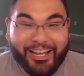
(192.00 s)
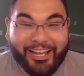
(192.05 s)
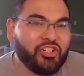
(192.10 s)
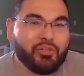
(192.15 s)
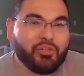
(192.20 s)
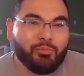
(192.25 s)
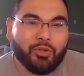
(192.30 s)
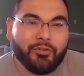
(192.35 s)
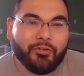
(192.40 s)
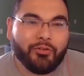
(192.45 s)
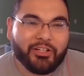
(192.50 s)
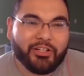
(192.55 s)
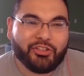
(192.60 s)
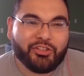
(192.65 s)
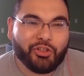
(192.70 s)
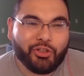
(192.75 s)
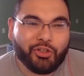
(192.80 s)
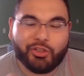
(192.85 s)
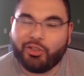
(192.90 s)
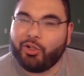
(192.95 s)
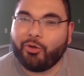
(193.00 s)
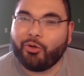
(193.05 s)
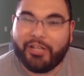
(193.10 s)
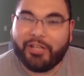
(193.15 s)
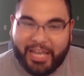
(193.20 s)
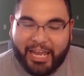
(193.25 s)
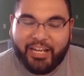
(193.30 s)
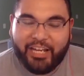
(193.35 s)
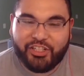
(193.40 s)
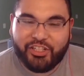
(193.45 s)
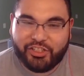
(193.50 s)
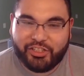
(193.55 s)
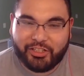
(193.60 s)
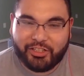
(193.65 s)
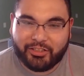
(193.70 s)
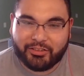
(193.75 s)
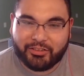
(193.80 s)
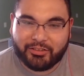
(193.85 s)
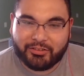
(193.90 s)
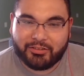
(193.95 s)
you move it to your
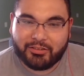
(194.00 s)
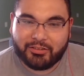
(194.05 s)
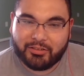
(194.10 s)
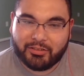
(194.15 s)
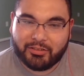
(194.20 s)
locations?